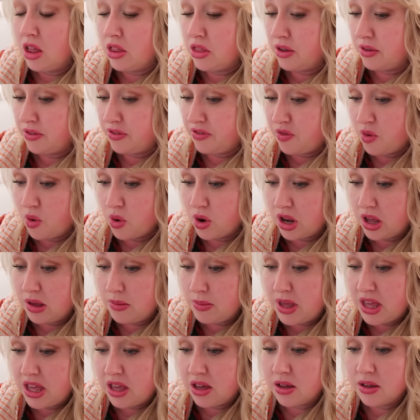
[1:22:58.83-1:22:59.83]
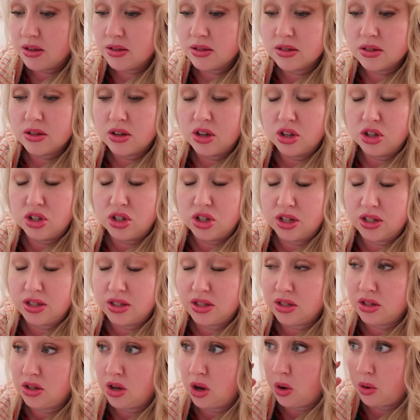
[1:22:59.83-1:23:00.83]
the 40 meals could
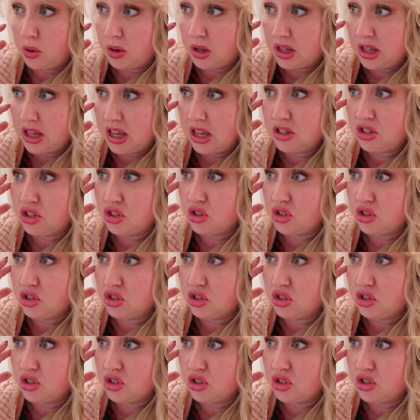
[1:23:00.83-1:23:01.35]
just totally